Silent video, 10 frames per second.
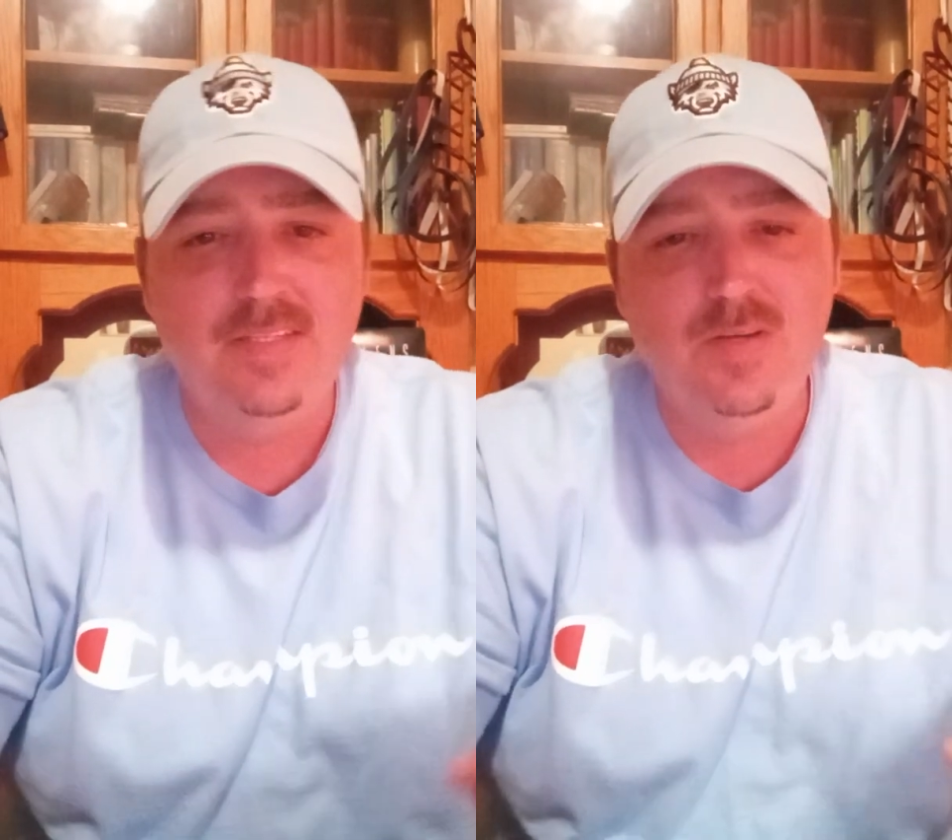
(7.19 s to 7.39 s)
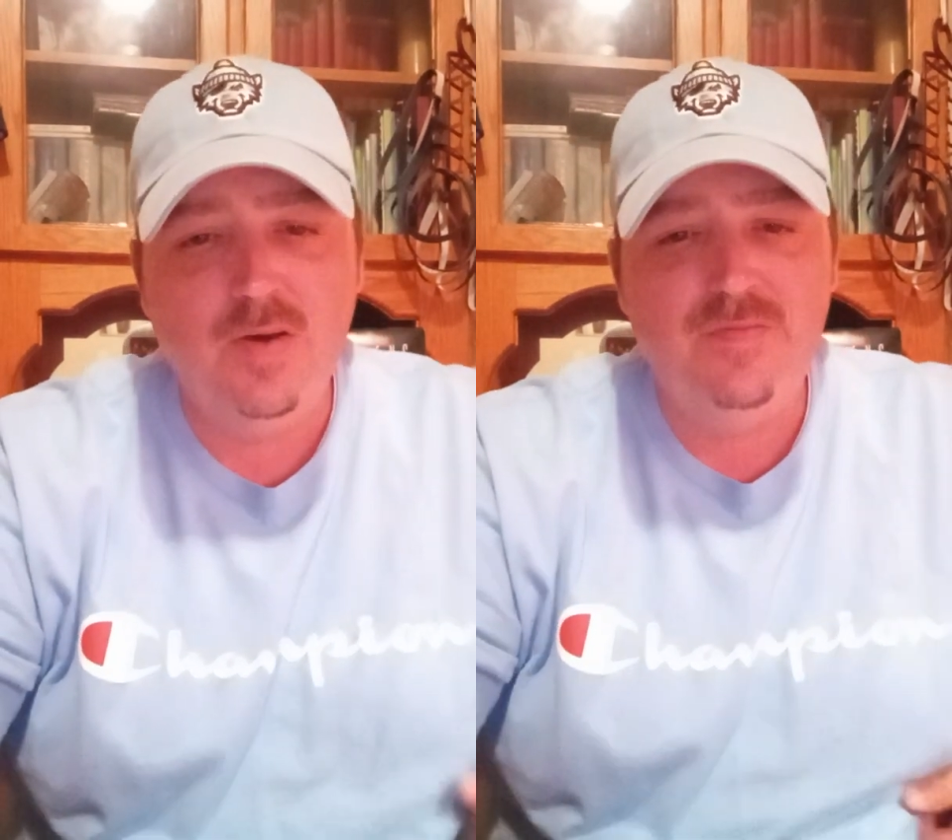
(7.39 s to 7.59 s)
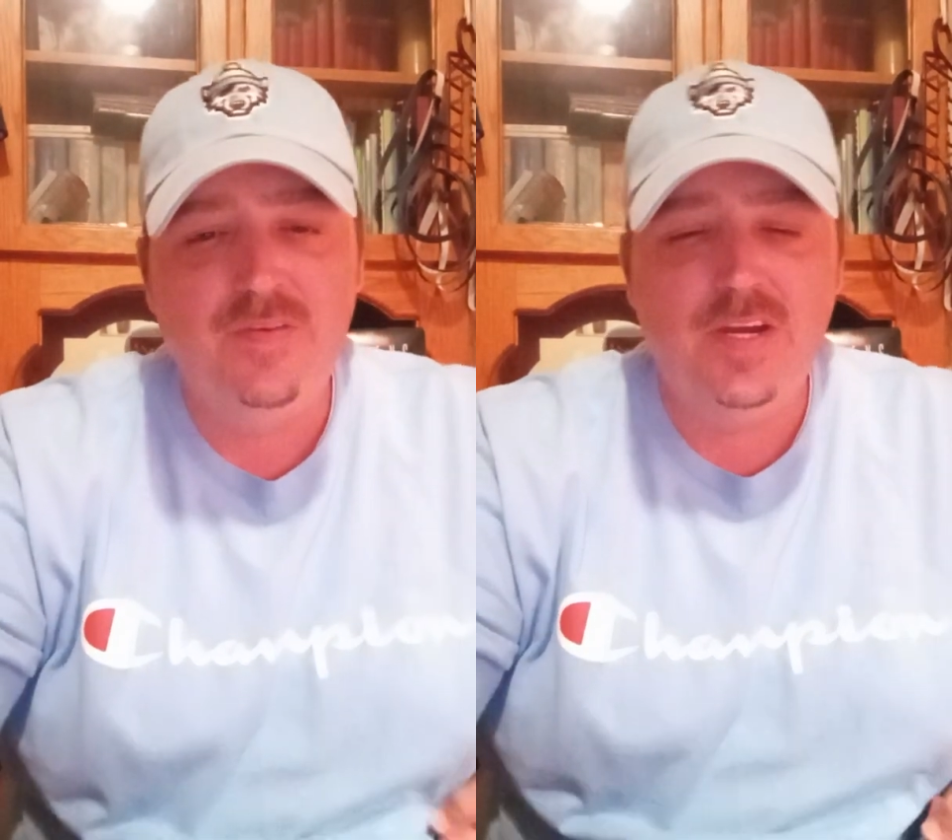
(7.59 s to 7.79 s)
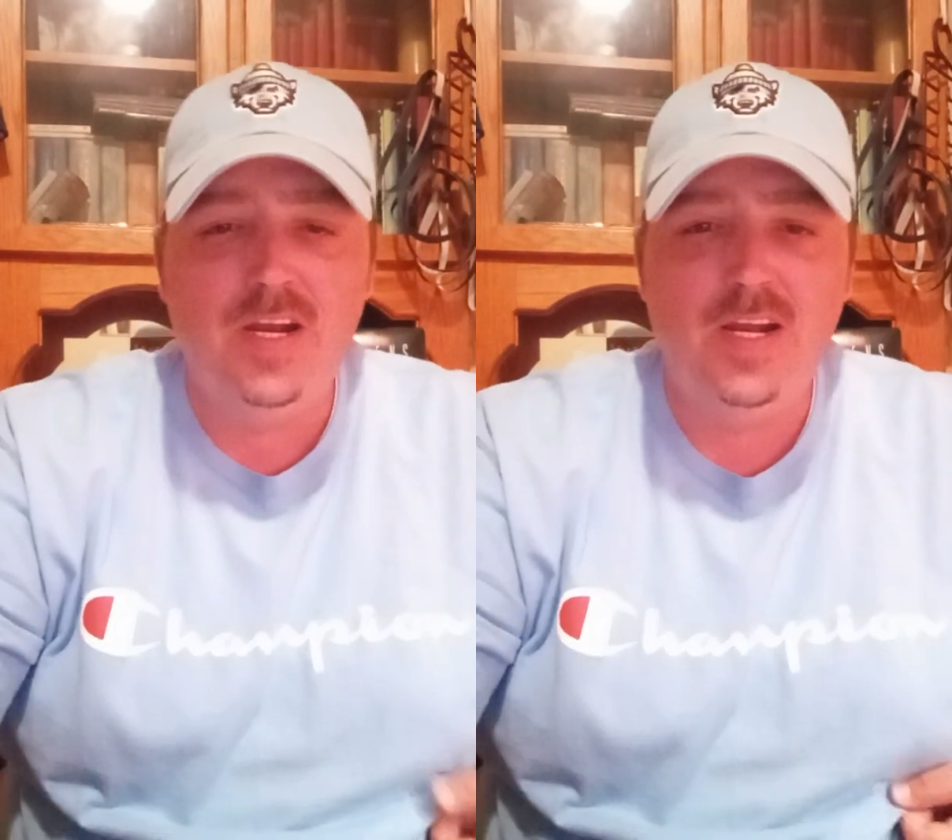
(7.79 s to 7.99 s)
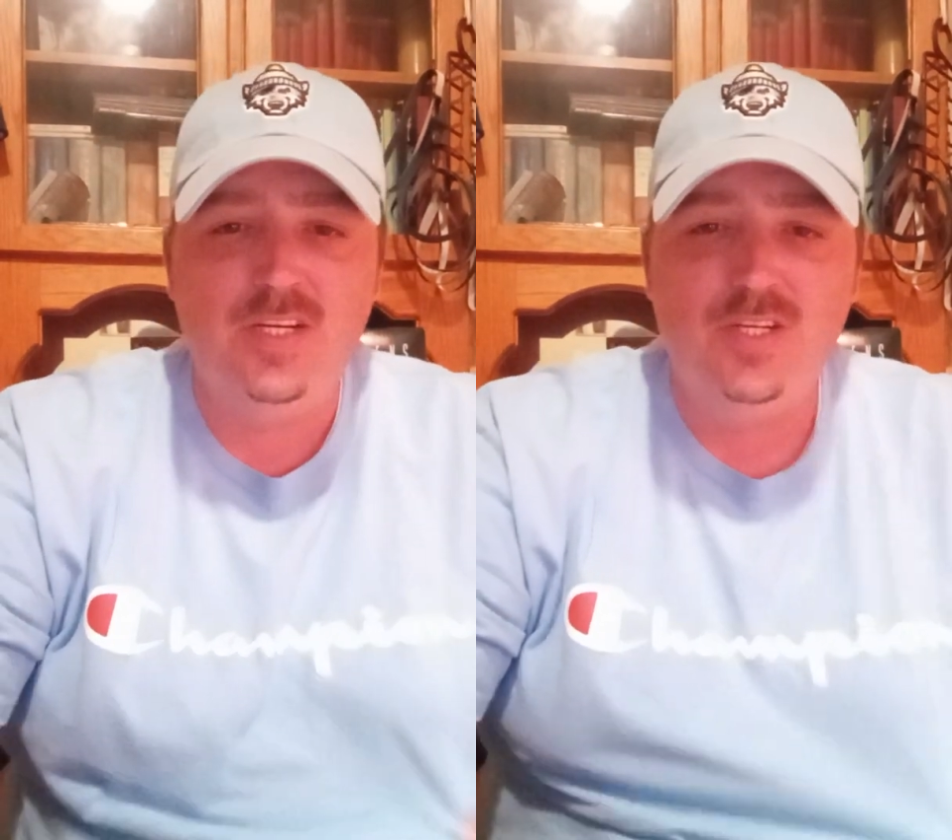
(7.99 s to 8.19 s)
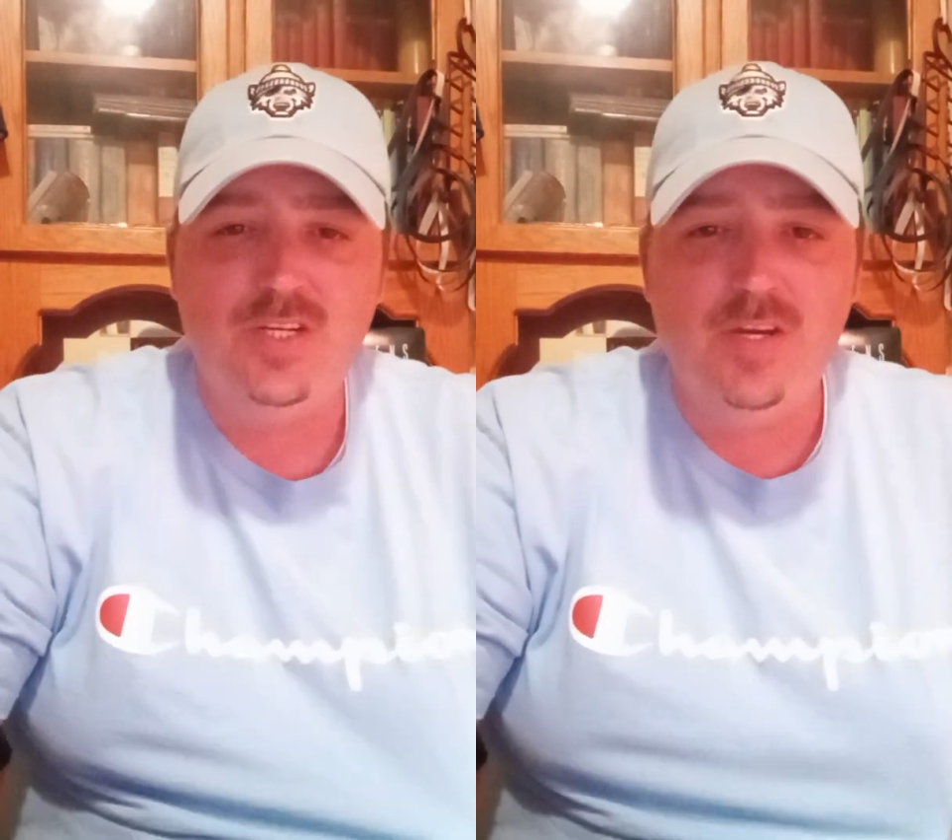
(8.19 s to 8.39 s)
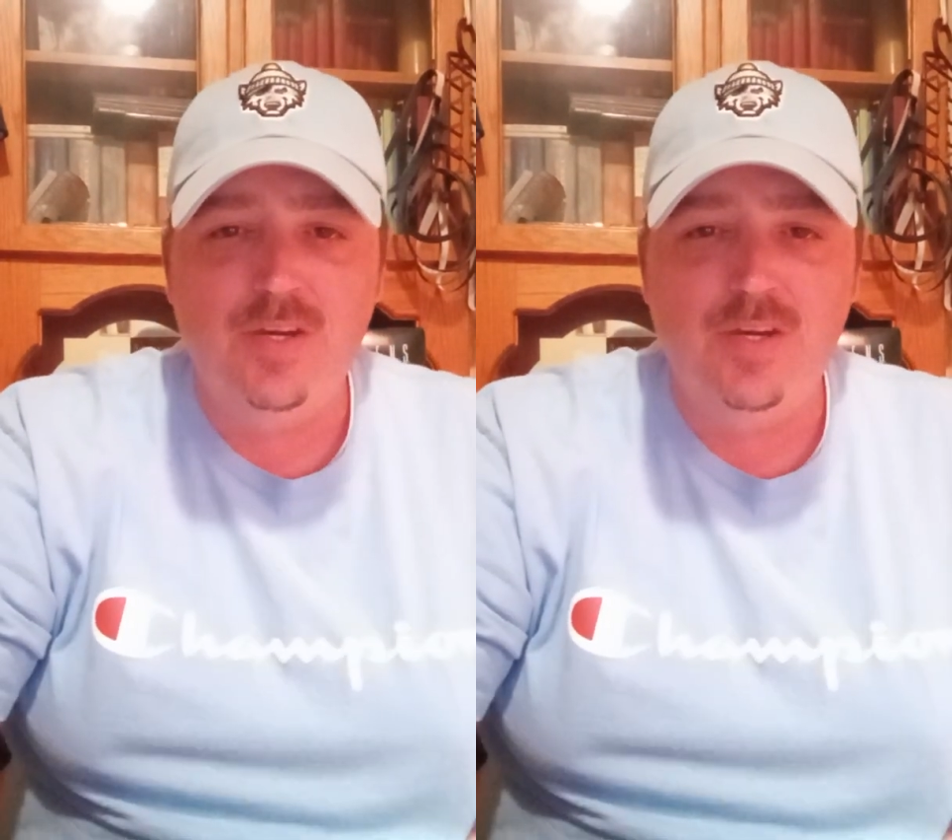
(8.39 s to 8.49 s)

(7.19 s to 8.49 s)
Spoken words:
so I figured I'd show